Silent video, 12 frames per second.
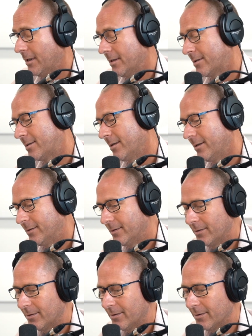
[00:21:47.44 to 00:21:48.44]
it's the
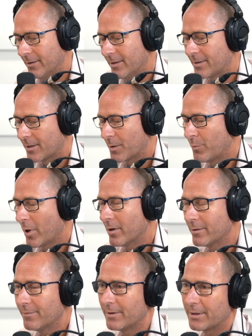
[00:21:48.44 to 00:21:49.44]
it's the
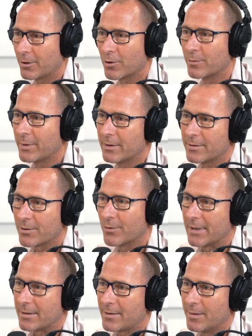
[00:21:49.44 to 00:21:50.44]
component of the economy that's
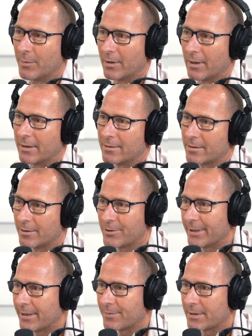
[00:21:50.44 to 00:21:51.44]
always stimulated. So mm.
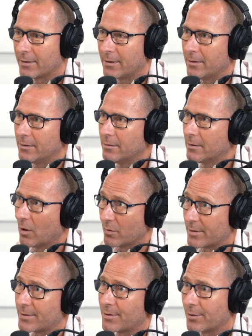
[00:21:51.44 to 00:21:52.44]
GFC, I
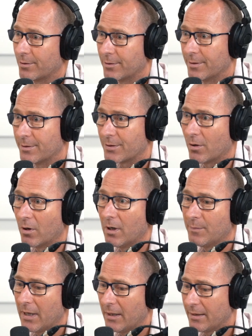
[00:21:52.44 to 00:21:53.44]
was at Stockland at the
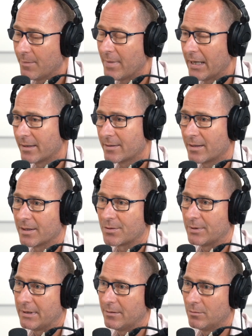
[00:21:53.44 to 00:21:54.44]
time, yeah. and the amount of
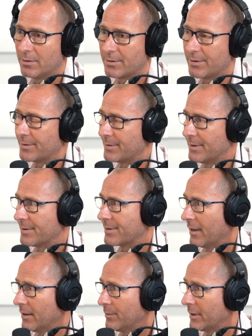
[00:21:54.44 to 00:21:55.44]
sales we did was just
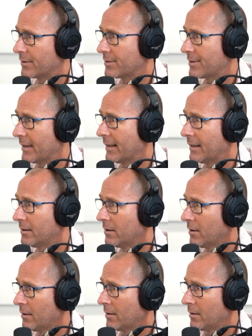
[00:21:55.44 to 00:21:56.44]
insane because you had
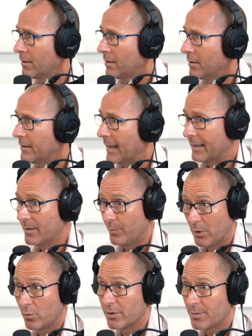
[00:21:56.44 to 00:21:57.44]
you had the
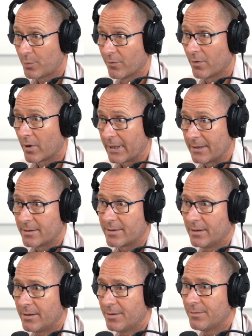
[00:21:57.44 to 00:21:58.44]
builders providing
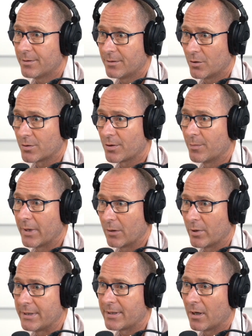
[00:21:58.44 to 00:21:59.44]
incentives, and you're talking
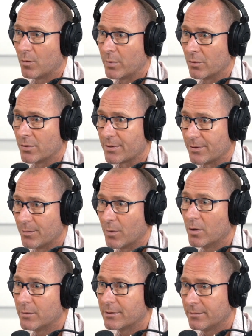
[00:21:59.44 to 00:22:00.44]
about retail builders at yeah. the
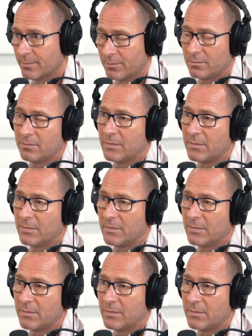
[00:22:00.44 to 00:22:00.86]
moment, and